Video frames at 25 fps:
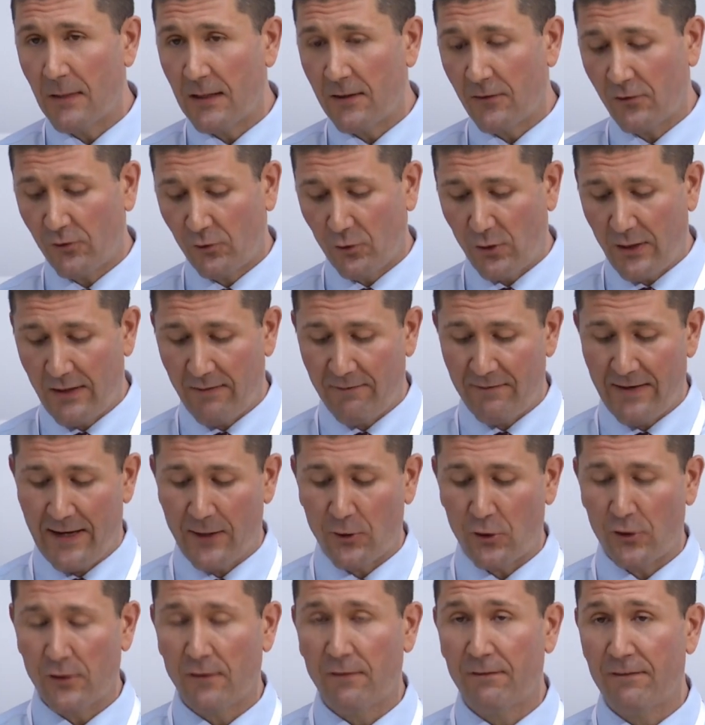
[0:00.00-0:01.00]
Ministry of
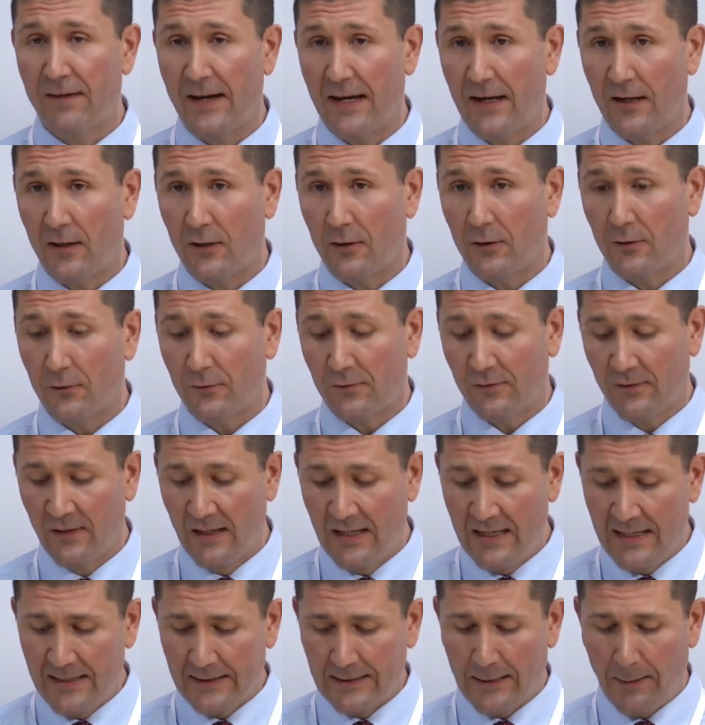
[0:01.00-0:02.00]
Veteran Affairs
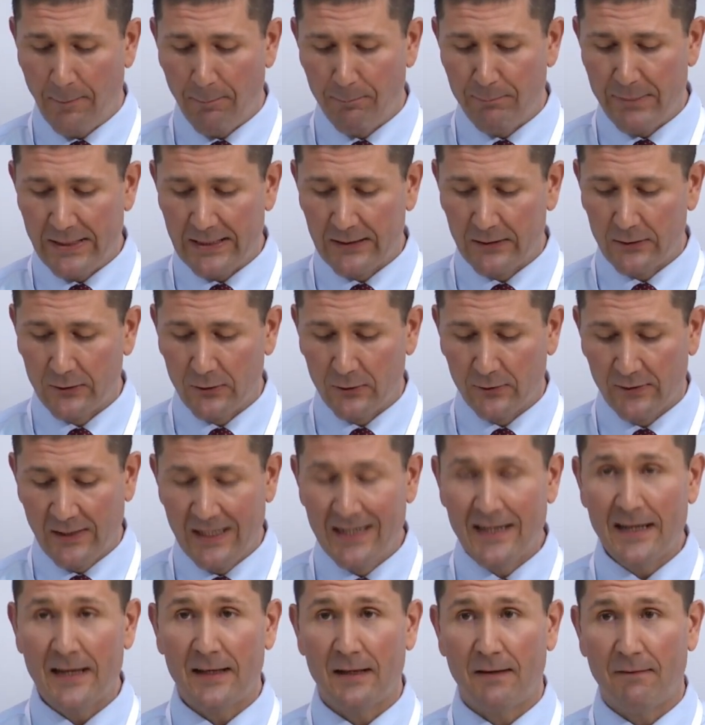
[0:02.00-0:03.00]
can build
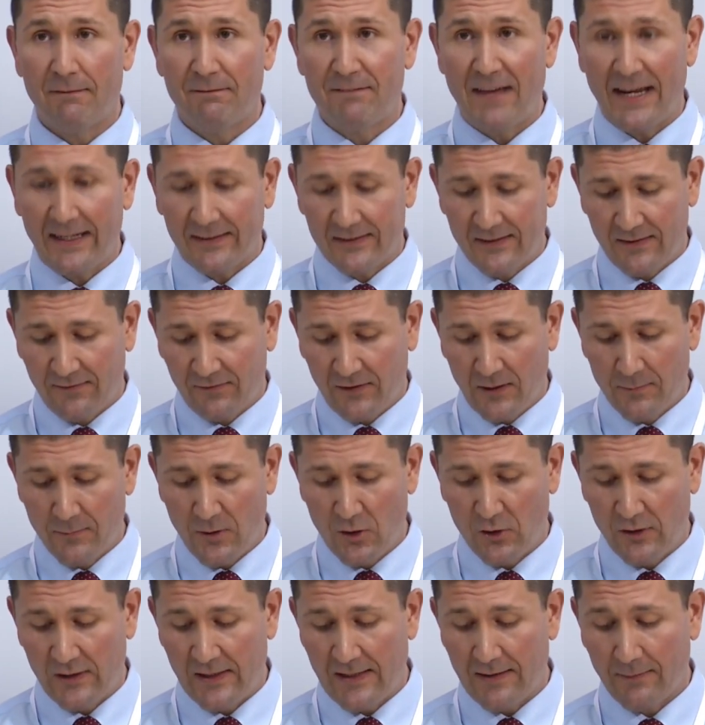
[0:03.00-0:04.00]
an effective
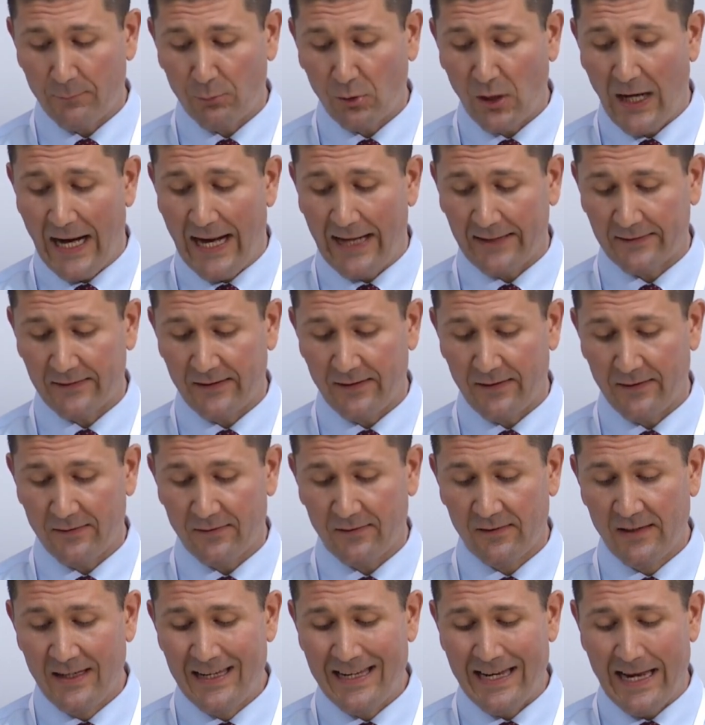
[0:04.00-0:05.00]
community of
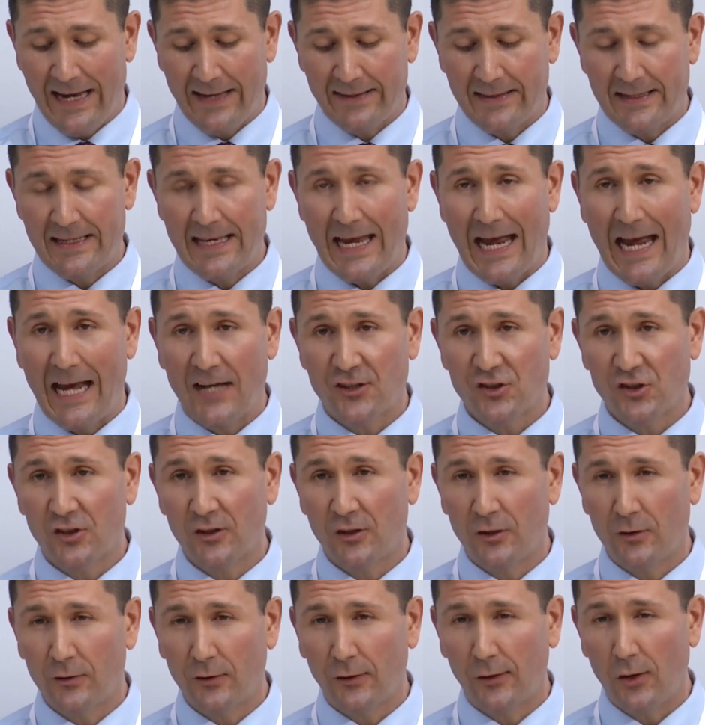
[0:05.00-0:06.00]
practice at the
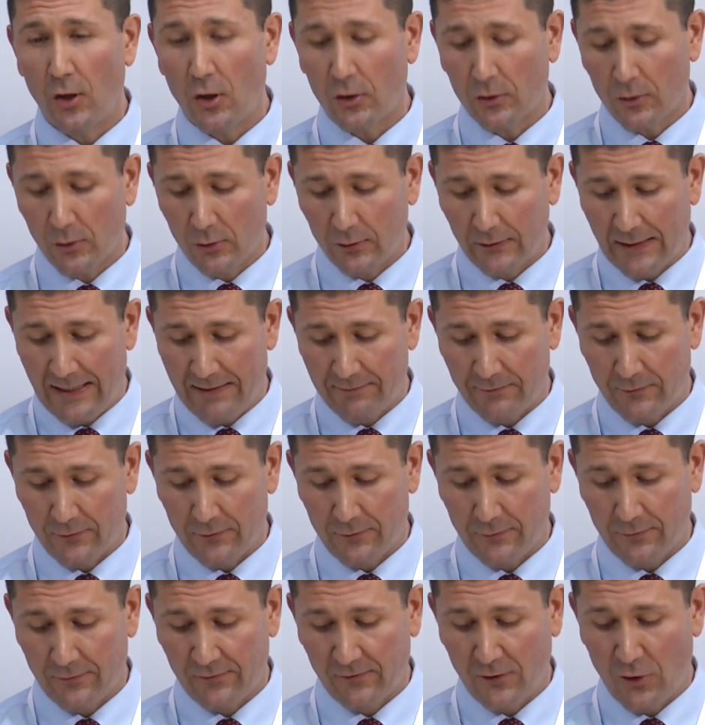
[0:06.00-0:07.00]
national and local
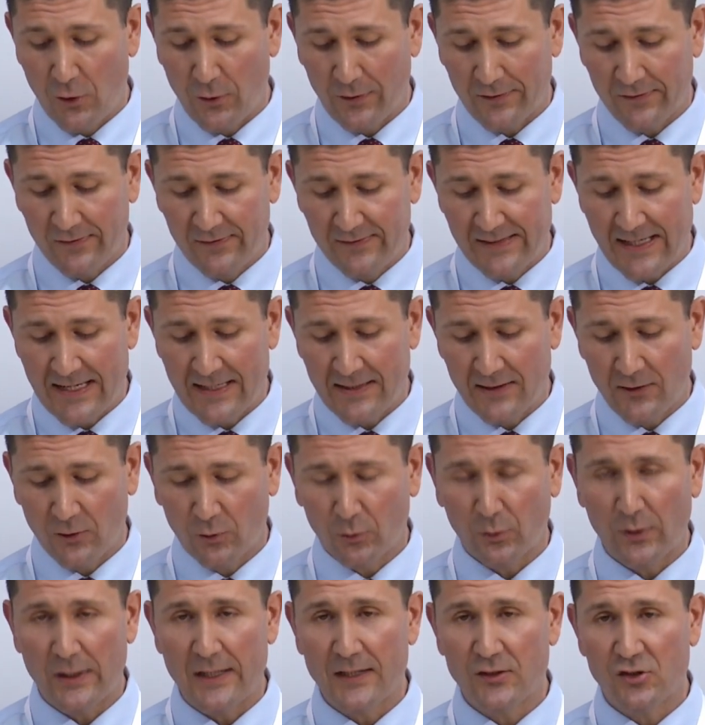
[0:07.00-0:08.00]
levels to extend the
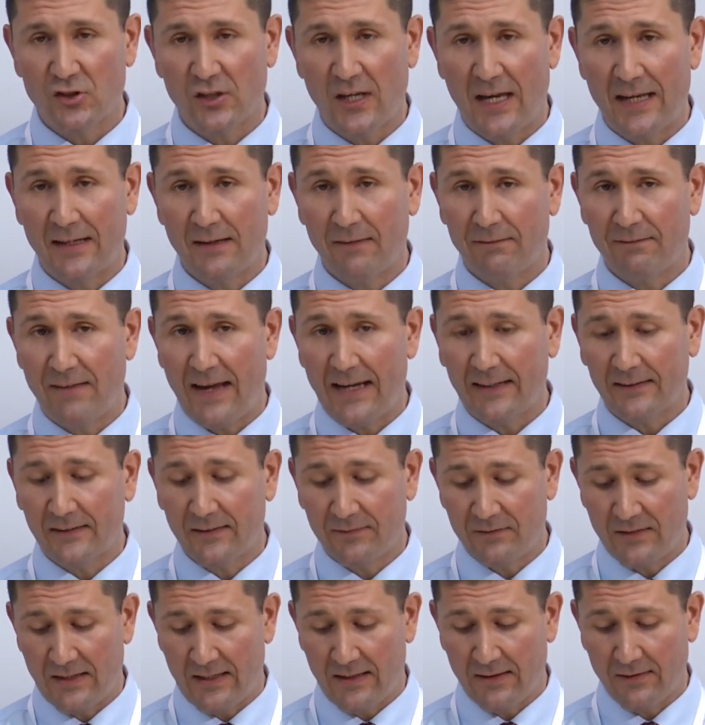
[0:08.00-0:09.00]
reach and
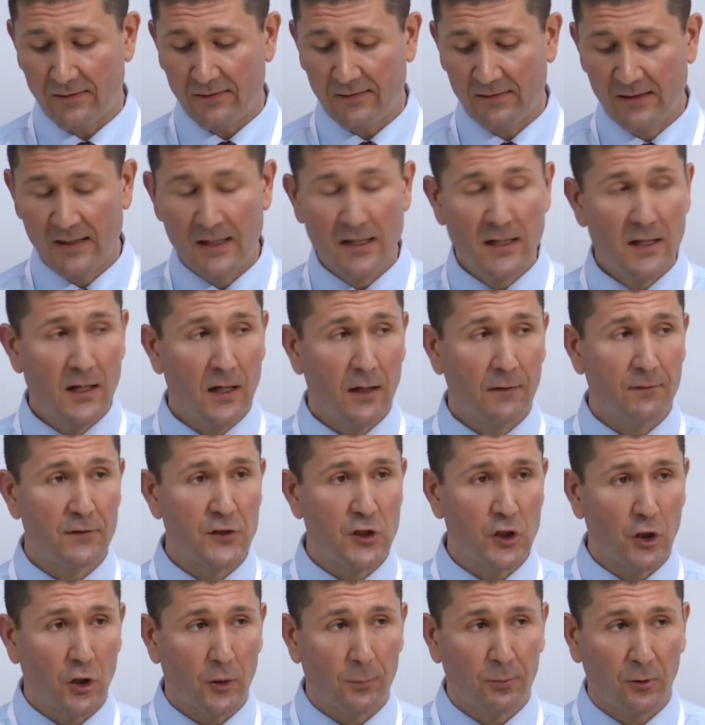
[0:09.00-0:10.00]
effectiveness of
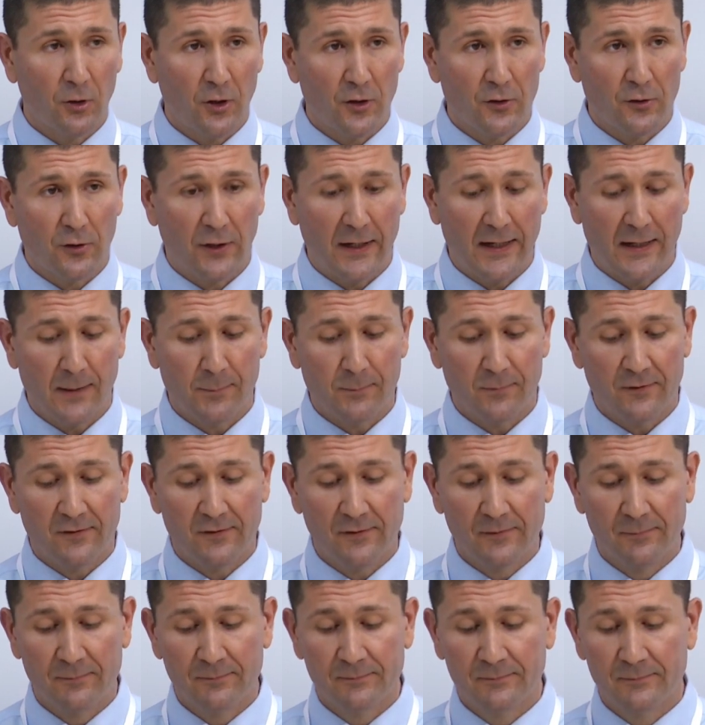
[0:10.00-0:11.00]
your programs.